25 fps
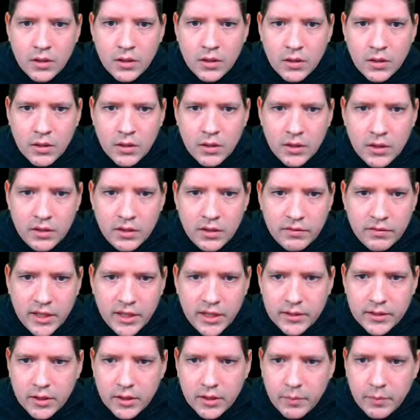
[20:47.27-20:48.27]

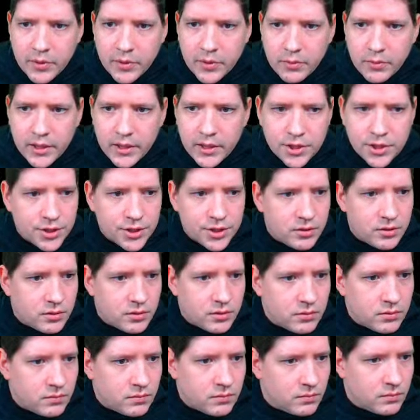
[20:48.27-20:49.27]
Invalid
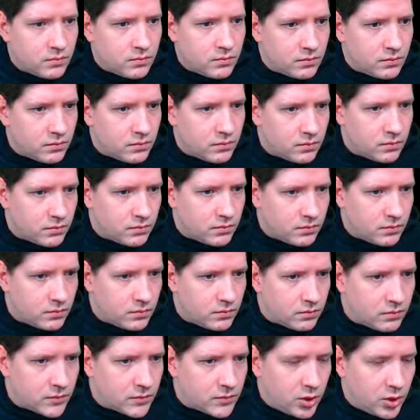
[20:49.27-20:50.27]
operation.
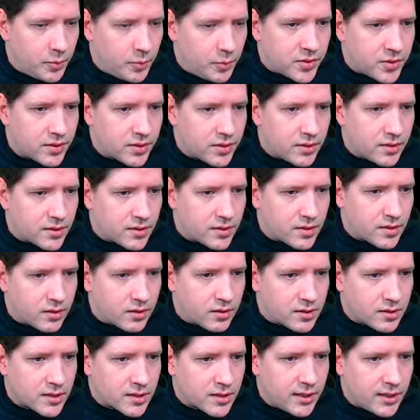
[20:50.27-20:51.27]
Oops, this is not
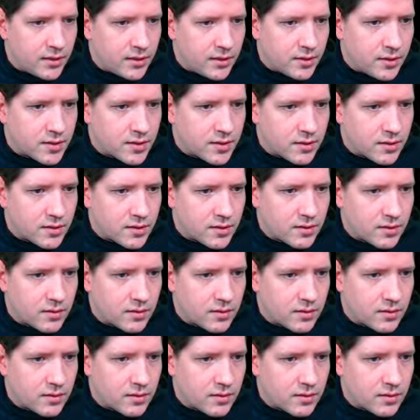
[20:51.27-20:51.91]
scan, this is